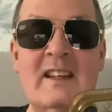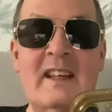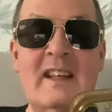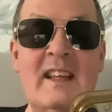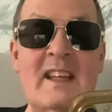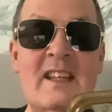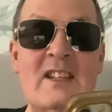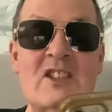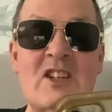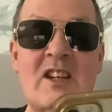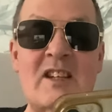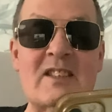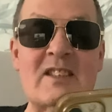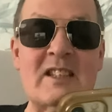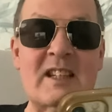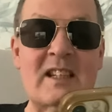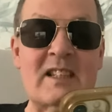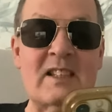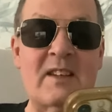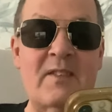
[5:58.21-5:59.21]
He shut
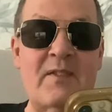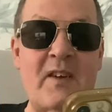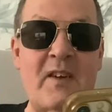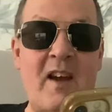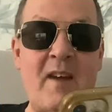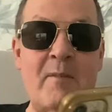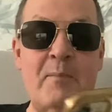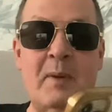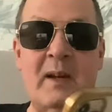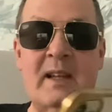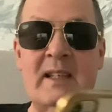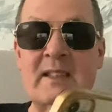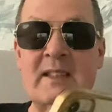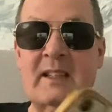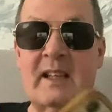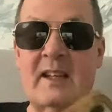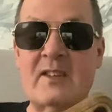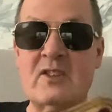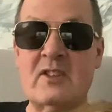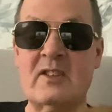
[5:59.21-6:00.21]
65 police
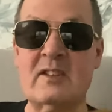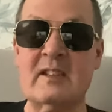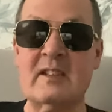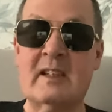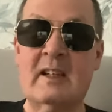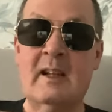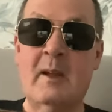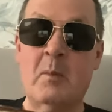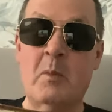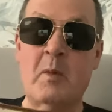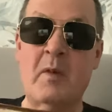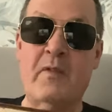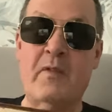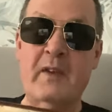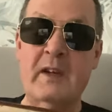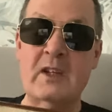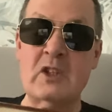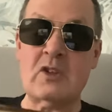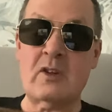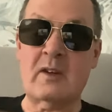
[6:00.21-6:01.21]
stations. We're
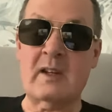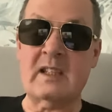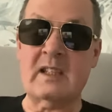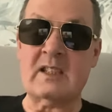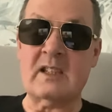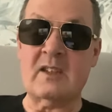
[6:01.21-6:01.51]
finished on this.